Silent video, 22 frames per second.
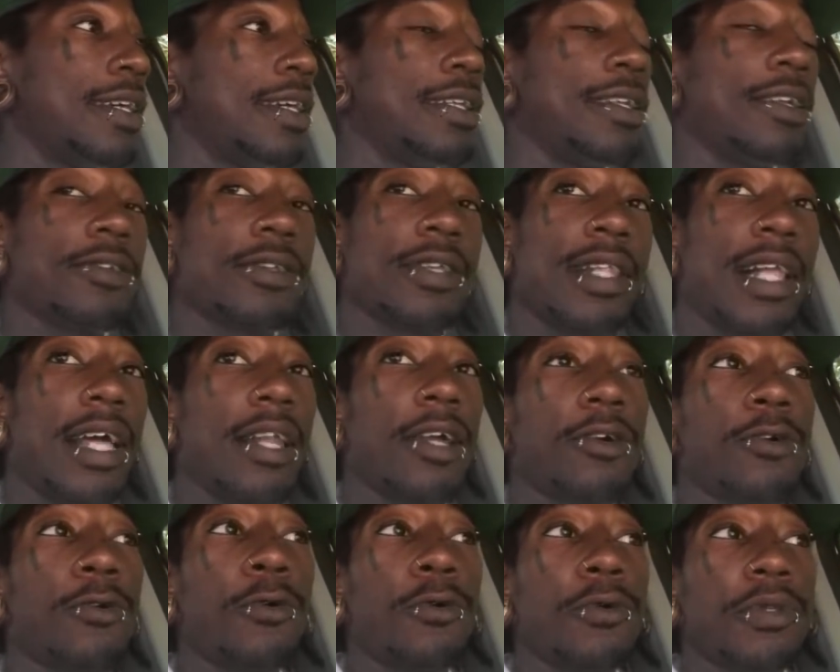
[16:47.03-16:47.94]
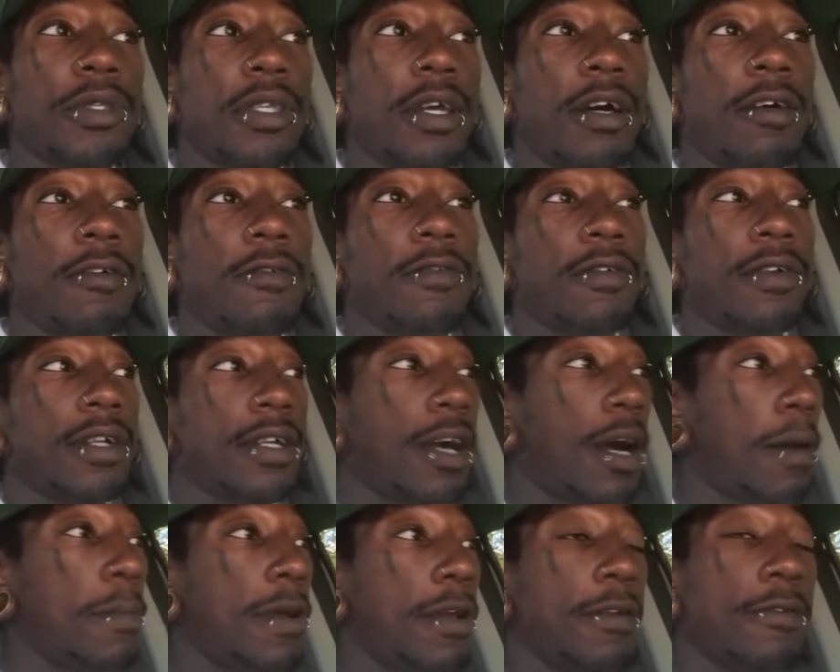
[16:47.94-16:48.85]
There's a lot of cool stuff
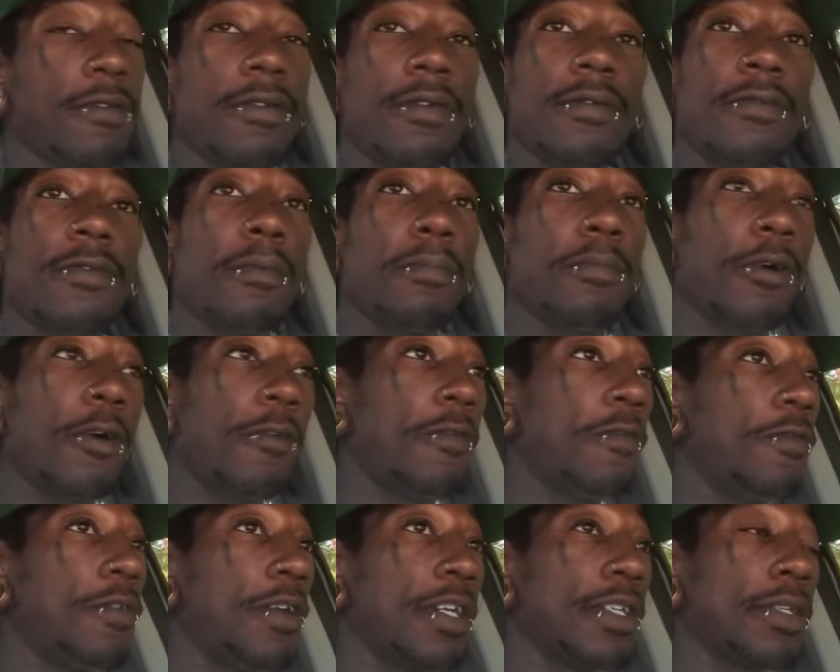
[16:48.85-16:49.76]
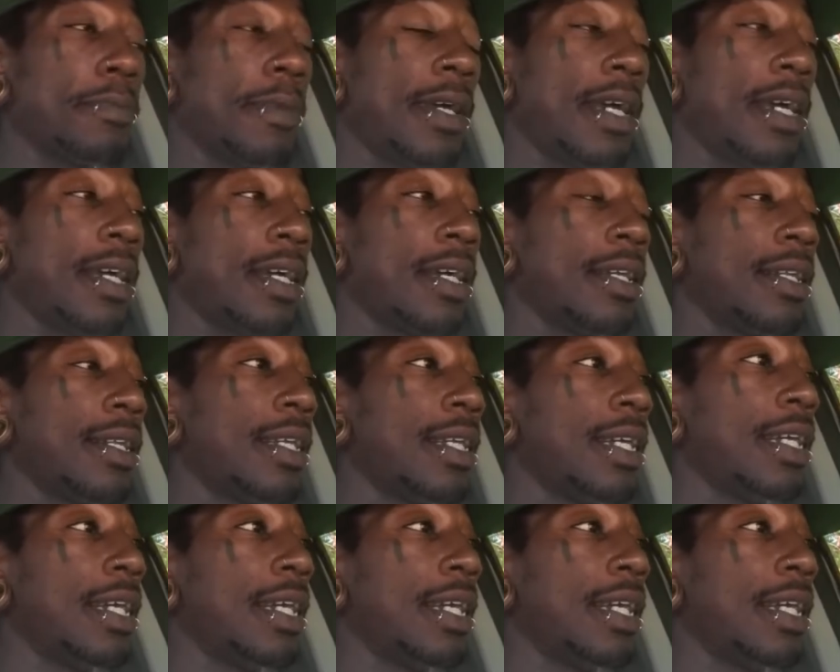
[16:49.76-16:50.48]
coming from both of us, man.